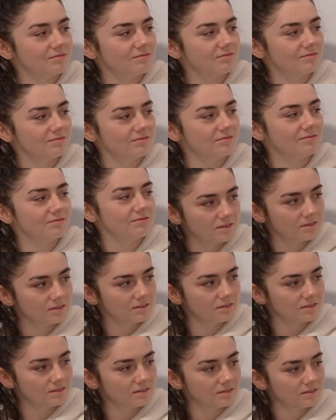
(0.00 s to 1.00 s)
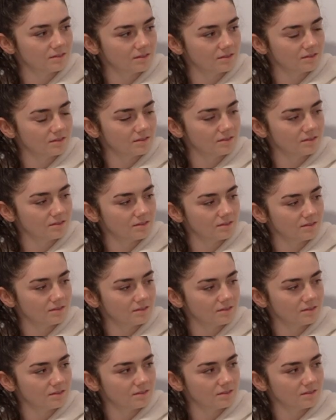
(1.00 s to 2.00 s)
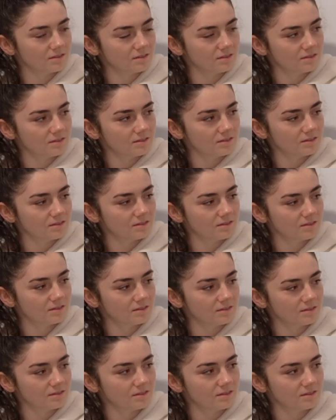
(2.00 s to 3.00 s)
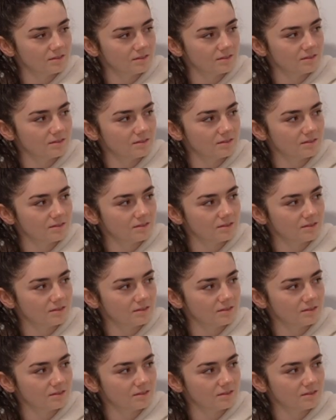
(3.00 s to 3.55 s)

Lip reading: The person shown says nothing.